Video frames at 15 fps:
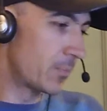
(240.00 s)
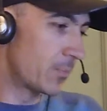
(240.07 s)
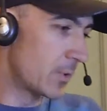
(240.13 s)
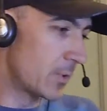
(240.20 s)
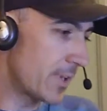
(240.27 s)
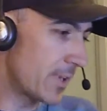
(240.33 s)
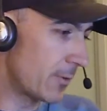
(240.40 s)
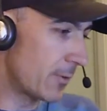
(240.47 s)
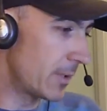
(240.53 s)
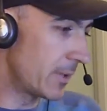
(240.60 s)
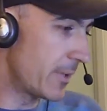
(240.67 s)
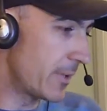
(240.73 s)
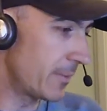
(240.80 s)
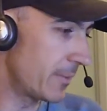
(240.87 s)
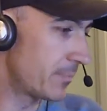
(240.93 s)
what does that really
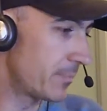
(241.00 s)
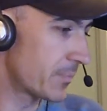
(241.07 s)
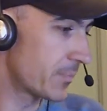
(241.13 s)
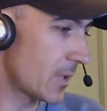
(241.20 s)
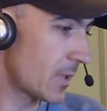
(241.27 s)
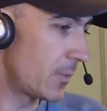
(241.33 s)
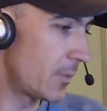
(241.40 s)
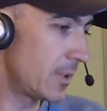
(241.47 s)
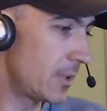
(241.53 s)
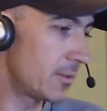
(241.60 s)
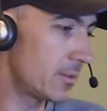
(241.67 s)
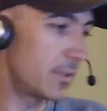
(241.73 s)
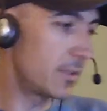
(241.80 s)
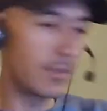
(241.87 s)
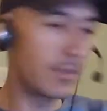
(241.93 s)
mean? Well,
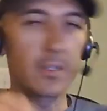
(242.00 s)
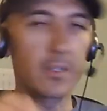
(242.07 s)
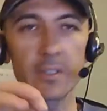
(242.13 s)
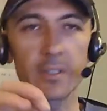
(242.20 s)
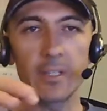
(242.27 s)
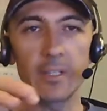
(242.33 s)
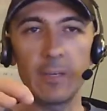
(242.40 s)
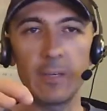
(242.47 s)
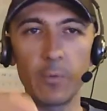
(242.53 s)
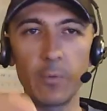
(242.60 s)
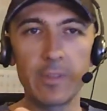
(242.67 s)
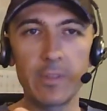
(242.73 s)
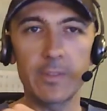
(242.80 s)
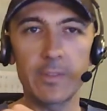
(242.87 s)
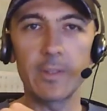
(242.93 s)

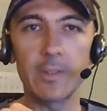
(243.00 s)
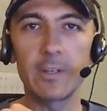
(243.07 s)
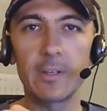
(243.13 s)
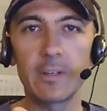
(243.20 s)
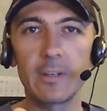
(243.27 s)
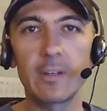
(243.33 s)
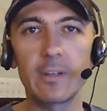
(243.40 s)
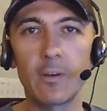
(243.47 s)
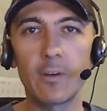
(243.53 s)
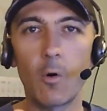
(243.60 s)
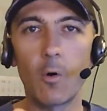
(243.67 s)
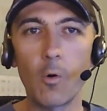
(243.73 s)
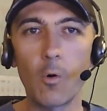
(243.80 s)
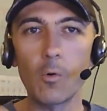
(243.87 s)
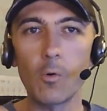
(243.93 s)
with
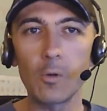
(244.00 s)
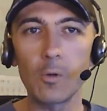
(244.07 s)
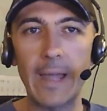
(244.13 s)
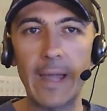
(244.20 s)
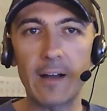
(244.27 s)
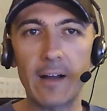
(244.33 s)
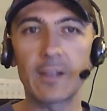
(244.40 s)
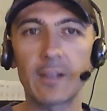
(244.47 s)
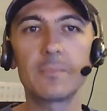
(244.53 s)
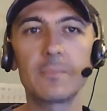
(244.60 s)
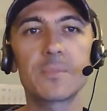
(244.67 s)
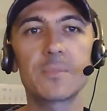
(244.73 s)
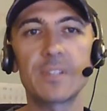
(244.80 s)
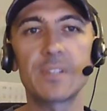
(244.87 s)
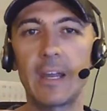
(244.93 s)
all
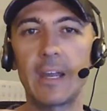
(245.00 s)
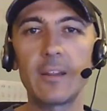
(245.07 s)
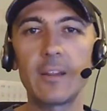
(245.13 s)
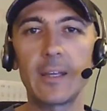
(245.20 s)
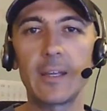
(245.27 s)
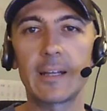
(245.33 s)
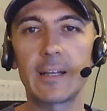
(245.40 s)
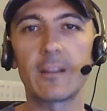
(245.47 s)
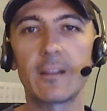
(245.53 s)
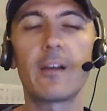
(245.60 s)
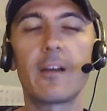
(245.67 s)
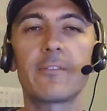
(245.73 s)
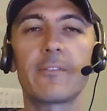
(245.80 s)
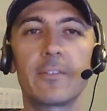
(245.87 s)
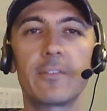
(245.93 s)
outcomes, anything in our
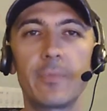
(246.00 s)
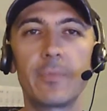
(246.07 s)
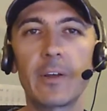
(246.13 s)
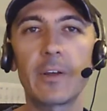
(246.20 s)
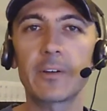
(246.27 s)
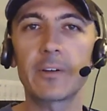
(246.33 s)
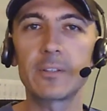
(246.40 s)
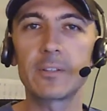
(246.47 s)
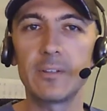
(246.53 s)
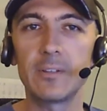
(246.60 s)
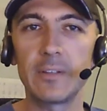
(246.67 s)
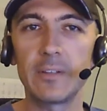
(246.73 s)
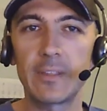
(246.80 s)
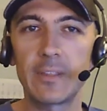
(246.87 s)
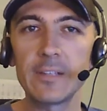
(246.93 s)
life,
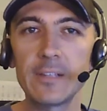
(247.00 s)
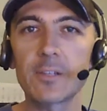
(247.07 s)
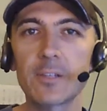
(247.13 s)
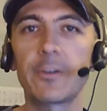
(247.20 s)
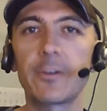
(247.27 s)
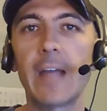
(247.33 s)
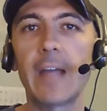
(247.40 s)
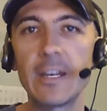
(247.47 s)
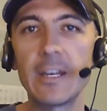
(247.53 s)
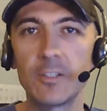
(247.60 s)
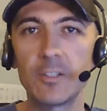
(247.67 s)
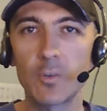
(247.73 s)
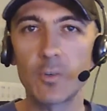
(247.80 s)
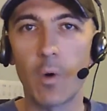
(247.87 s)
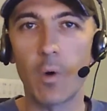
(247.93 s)
things are
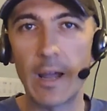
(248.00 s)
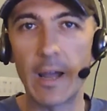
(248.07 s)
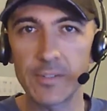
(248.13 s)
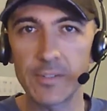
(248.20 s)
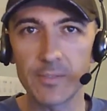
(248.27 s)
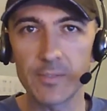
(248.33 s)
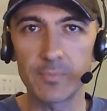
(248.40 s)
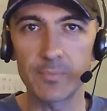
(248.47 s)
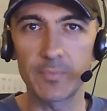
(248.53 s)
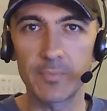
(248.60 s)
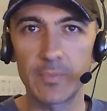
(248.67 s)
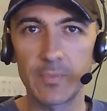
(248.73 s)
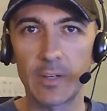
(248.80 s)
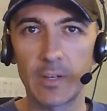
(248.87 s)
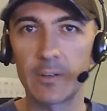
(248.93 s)
created twice.
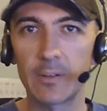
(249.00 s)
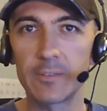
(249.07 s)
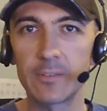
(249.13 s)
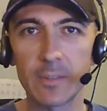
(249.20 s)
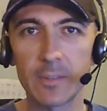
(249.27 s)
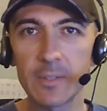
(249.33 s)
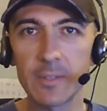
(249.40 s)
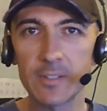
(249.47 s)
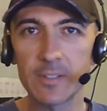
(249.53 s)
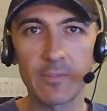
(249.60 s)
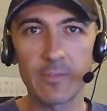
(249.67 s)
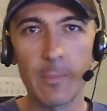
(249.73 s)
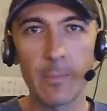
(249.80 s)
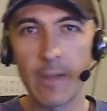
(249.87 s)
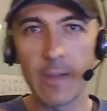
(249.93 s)
And some of this
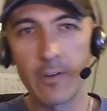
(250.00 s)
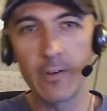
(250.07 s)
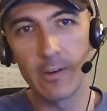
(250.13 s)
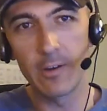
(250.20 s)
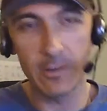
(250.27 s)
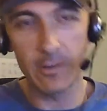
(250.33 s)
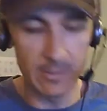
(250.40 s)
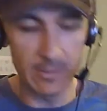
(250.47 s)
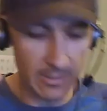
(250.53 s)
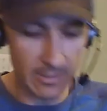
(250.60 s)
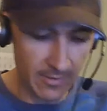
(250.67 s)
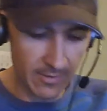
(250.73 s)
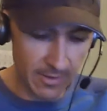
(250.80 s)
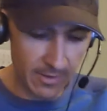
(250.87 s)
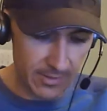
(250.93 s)
stuff you may have heard in
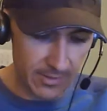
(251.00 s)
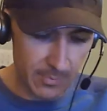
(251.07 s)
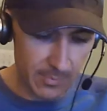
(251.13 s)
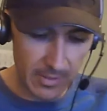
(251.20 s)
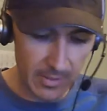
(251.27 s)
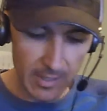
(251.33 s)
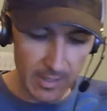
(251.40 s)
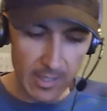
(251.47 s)
different areas, but